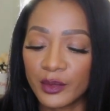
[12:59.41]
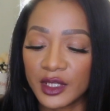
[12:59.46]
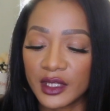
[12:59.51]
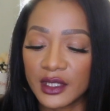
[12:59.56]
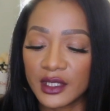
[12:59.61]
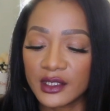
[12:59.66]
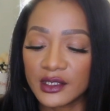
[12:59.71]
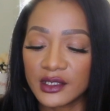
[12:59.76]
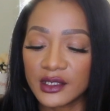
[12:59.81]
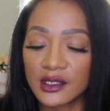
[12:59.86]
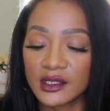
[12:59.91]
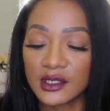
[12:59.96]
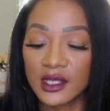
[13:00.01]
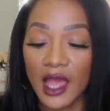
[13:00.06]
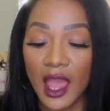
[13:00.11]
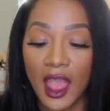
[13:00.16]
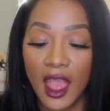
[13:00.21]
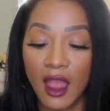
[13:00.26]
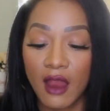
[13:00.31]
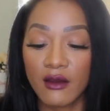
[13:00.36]
but this is
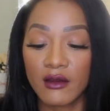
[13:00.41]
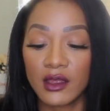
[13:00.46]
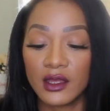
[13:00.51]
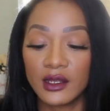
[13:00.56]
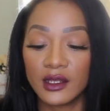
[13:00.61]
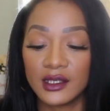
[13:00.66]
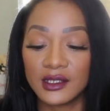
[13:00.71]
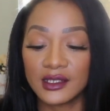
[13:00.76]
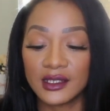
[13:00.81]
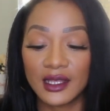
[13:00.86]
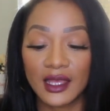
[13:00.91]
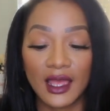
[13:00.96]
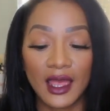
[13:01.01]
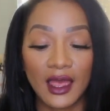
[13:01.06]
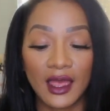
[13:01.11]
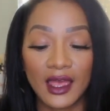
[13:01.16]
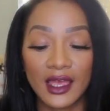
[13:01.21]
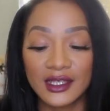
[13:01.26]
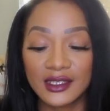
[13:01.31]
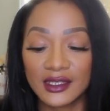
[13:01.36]
Saharet it's
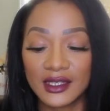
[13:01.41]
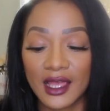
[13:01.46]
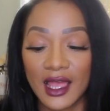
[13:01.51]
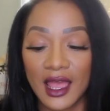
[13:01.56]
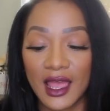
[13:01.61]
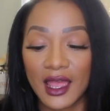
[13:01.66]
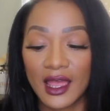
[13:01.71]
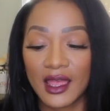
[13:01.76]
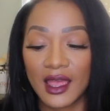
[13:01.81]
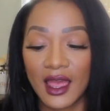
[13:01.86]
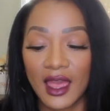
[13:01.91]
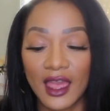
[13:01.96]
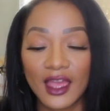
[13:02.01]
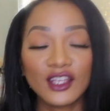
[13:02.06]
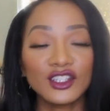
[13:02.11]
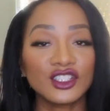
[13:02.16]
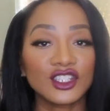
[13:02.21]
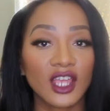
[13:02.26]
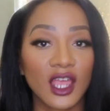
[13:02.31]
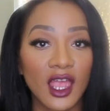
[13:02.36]

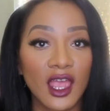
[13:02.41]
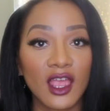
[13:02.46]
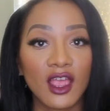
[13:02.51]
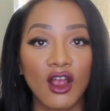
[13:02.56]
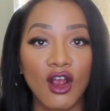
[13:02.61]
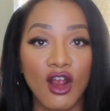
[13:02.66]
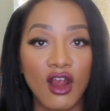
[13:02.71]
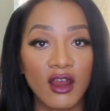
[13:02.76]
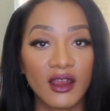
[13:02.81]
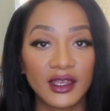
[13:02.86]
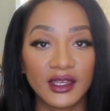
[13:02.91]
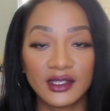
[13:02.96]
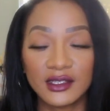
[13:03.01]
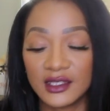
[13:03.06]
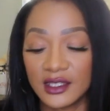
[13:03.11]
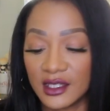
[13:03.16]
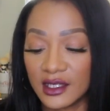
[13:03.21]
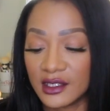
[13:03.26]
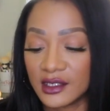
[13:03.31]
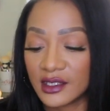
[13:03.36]

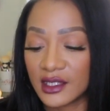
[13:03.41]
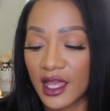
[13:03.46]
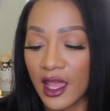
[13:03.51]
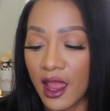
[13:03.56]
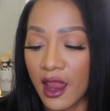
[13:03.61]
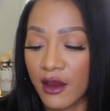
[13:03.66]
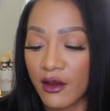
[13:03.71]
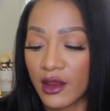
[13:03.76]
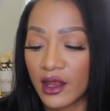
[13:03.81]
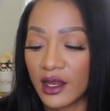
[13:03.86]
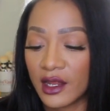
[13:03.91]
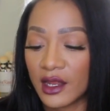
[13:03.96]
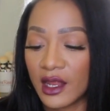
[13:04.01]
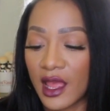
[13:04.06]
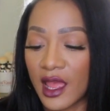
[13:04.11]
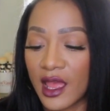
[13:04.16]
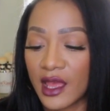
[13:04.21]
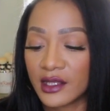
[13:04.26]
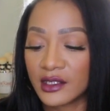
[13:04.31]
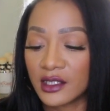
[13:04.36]
S-A-H-A-R-E-T Saharet it
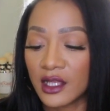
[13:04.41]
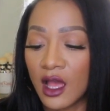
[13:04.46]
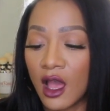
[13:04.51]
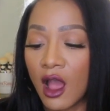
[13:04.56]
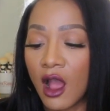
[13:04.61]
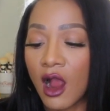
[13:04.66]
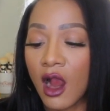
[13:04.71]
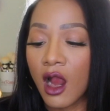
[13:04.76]
has